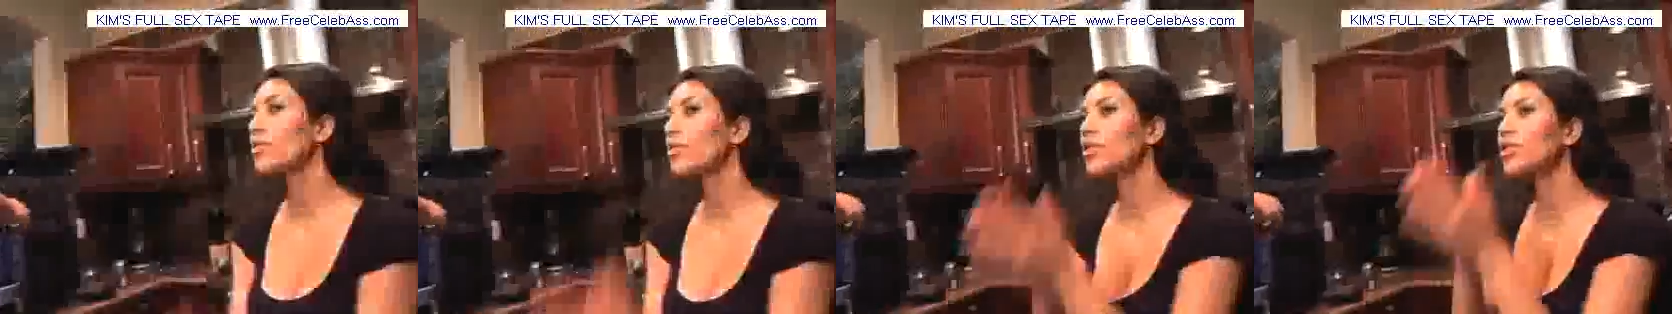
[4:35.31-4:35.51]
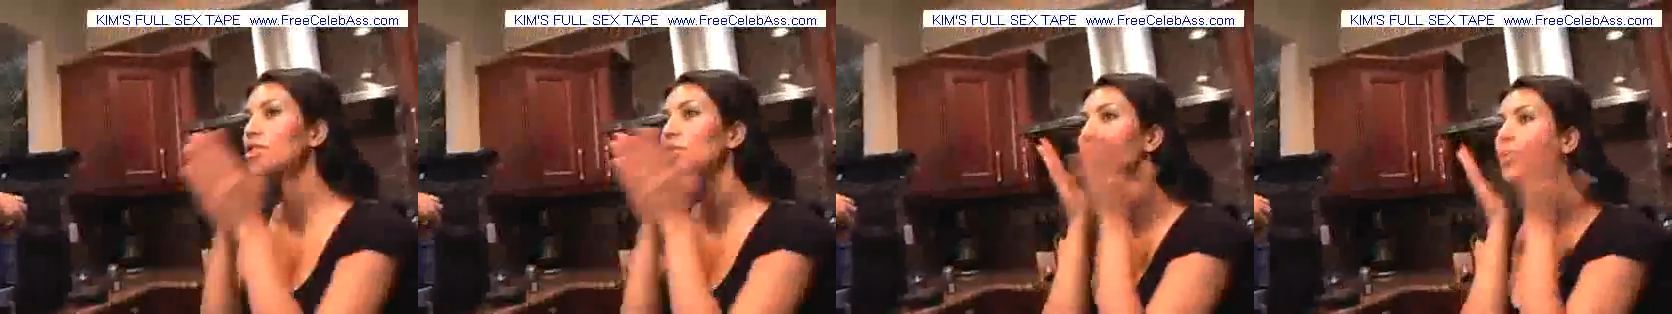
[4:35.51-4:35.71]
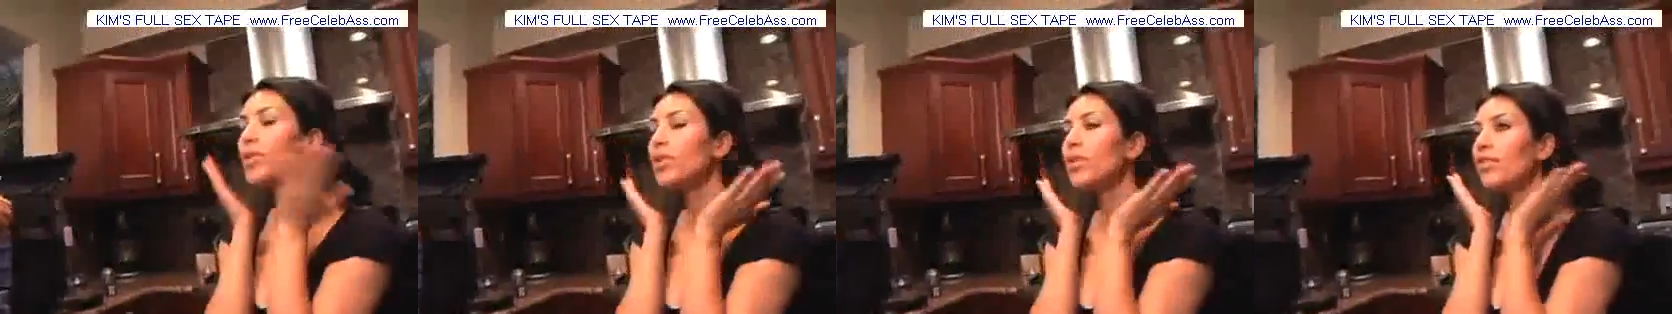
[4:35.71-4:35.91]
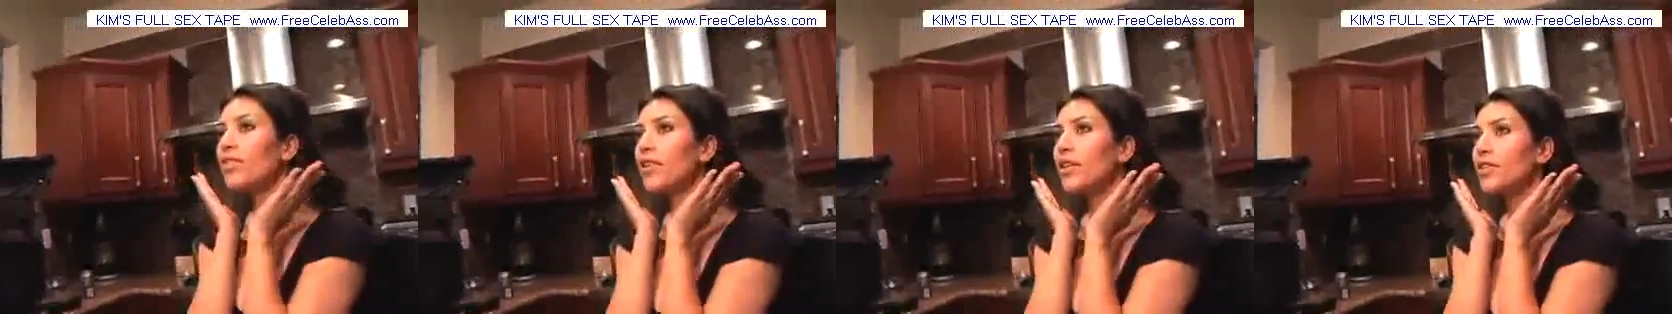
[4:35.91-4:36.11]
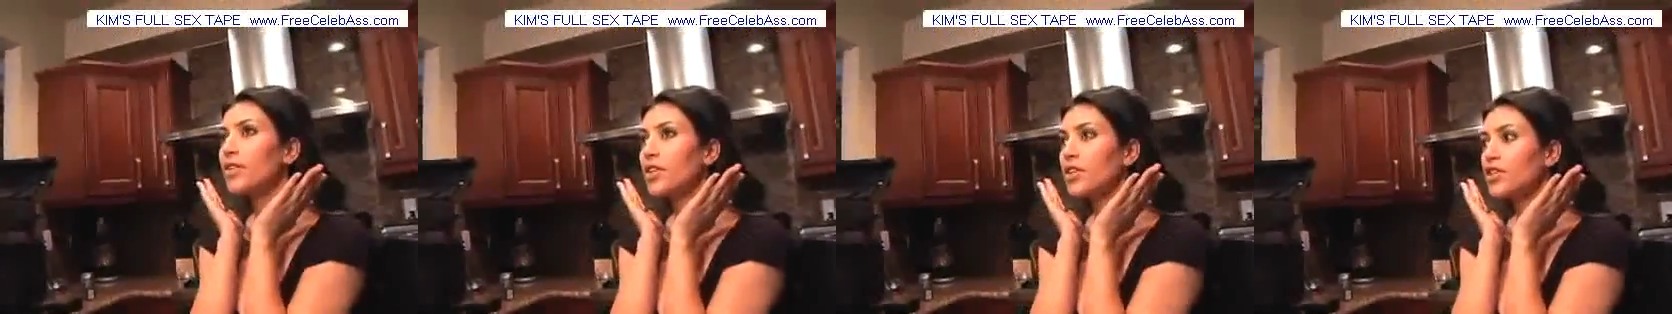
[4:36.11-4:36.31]
So once you put the
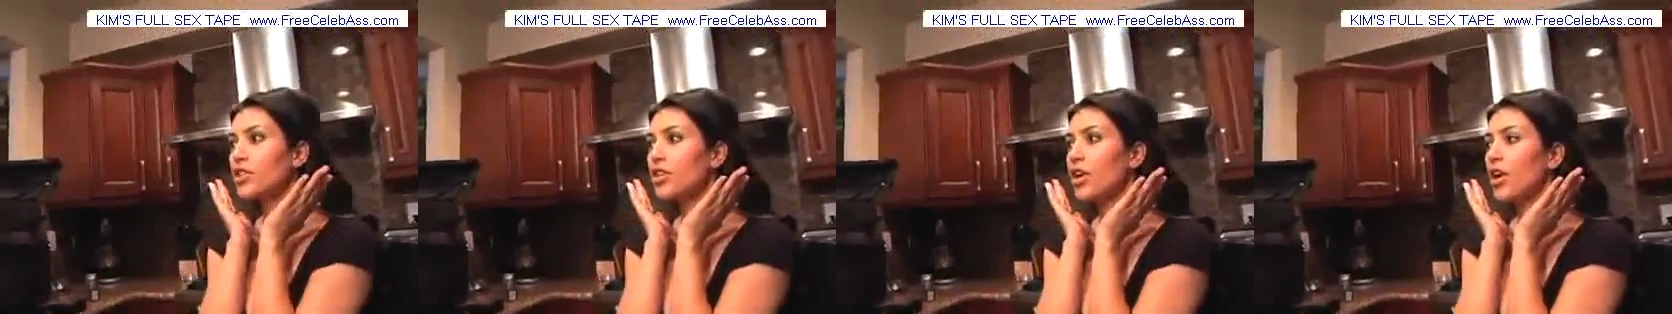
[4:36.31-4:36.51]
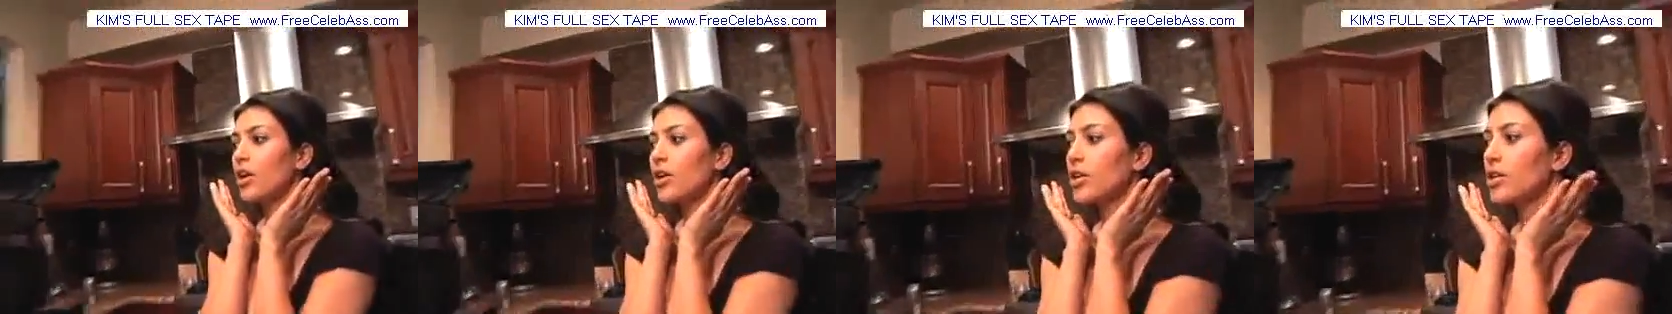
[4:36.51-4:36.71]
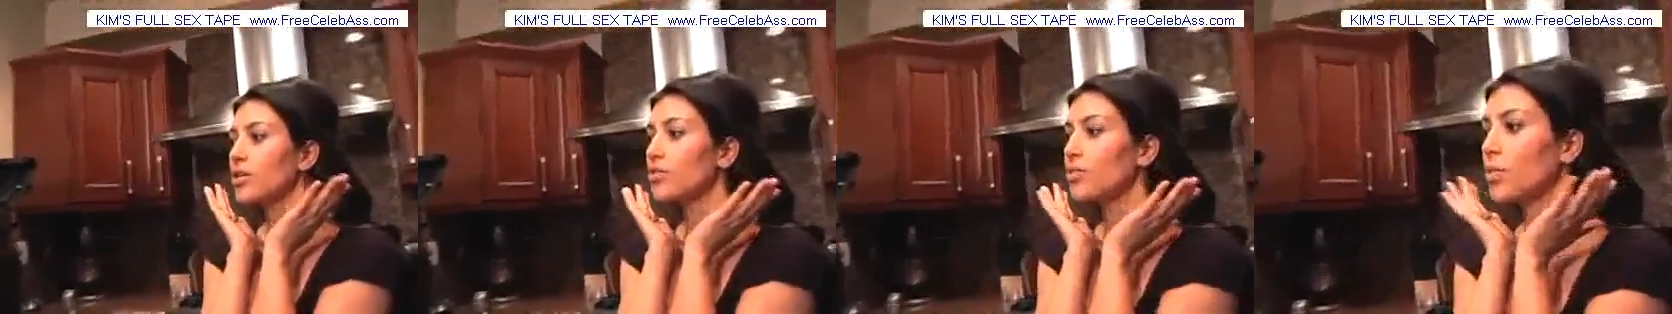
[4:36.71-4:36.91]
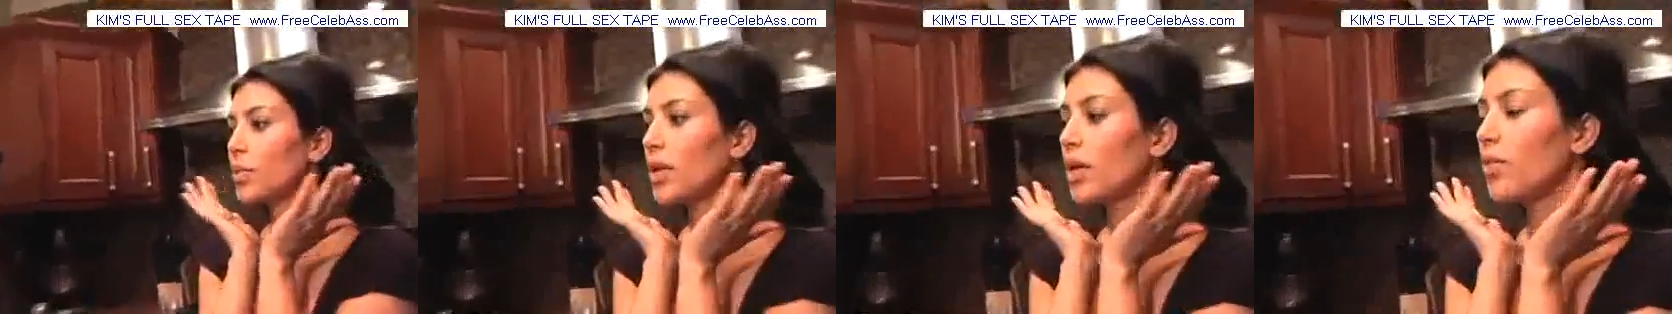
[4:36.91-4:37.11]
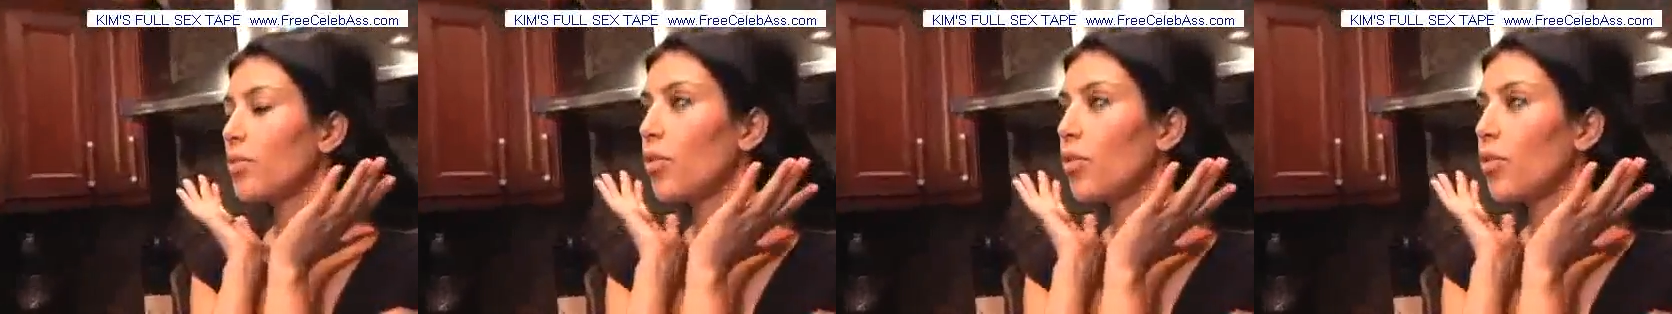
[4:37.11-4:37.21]
foundation on, it's really